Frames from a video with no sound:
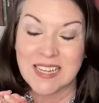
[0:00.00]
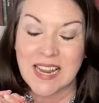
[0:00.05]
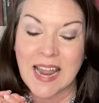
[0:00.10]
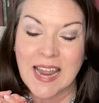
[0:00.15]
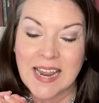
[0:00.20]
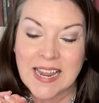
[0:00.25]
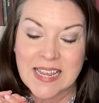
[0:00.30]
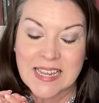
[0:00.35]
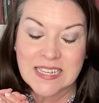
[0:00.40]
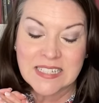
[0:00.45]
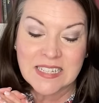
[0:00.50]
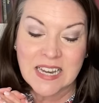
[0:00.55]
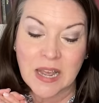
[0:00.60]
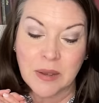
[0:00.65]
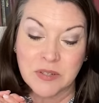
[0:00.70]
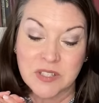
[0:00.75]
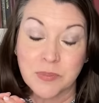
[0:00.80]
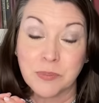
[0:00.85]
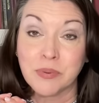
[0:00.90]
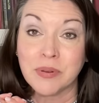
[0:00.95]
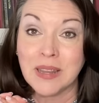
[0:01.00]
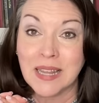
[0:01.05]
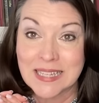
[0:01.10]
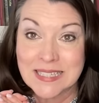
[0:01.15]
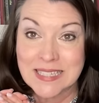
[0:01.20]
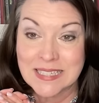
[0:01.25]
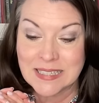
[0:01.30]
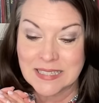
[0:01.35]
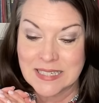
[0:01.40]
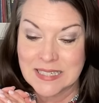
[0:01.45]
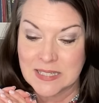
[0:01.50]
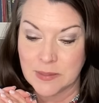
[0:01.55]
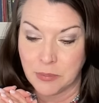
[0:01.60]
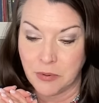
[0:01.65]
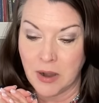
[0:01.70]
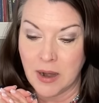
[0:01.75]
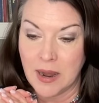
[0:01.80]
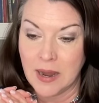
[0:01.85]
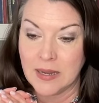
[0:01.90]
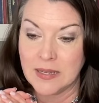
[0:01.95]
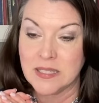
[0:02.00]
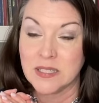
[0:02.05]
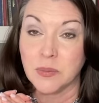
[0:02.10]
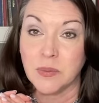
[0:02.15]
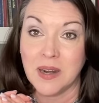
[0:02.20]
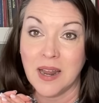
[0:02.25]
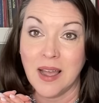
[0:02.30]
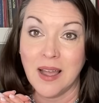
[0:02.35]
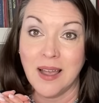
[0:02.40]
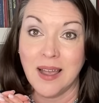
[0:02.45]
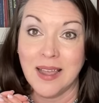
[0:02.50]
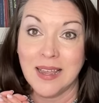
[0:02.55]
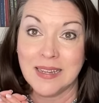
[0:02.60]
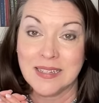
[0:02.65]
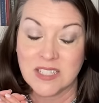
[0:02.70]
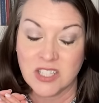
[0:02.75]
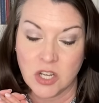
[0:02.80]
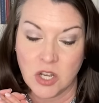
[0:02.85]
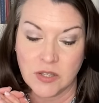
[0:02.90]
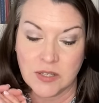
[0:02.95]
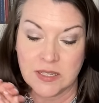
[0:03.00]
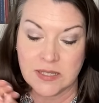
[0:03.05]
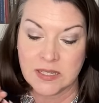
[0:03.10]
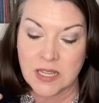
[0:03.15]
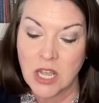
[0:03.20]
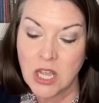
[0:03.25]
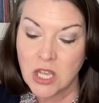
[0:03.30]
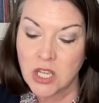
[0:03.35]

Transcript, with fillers: and I was pleasantly surprised when I saw this.